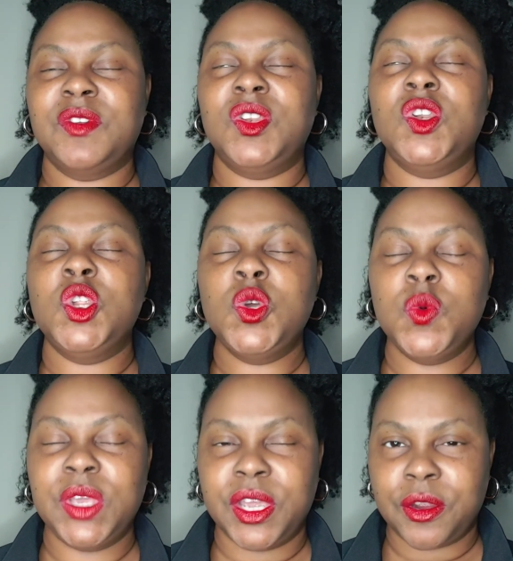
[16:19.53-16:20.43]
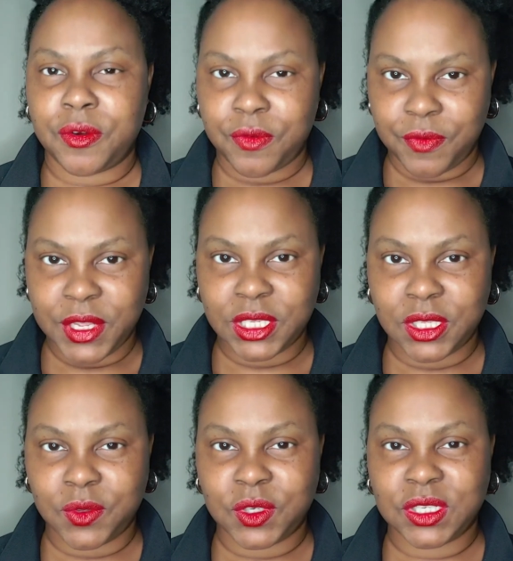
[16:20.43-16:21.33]
New Year
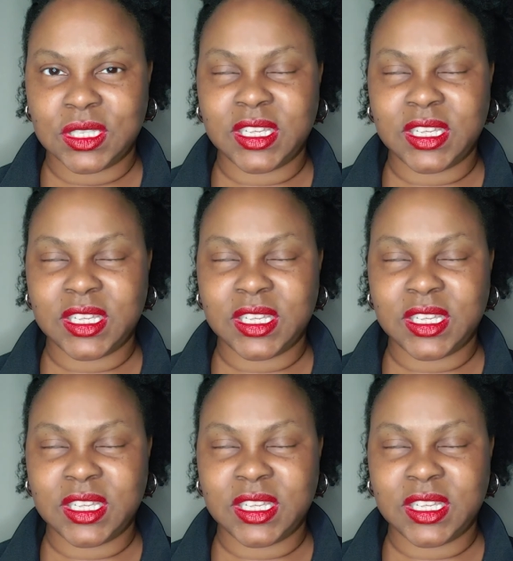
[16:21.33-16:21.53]
resolutions.